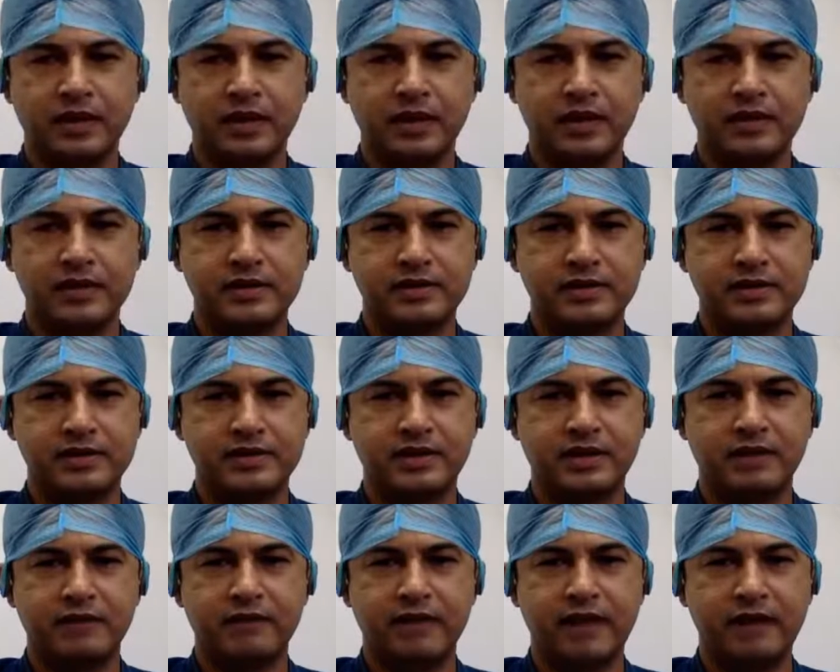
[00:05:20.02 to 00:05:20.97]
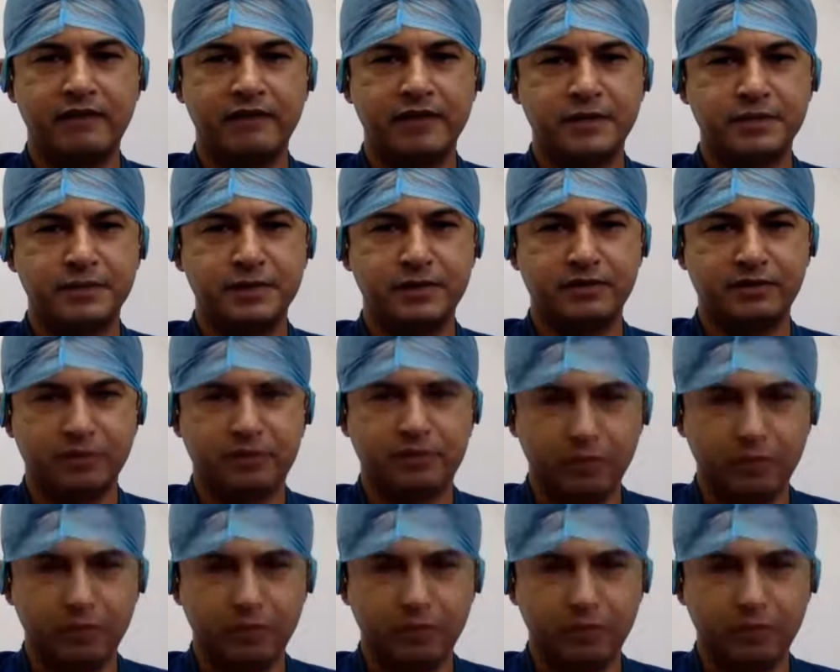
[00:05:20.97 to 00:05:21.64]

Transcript: Here the surgical valve has been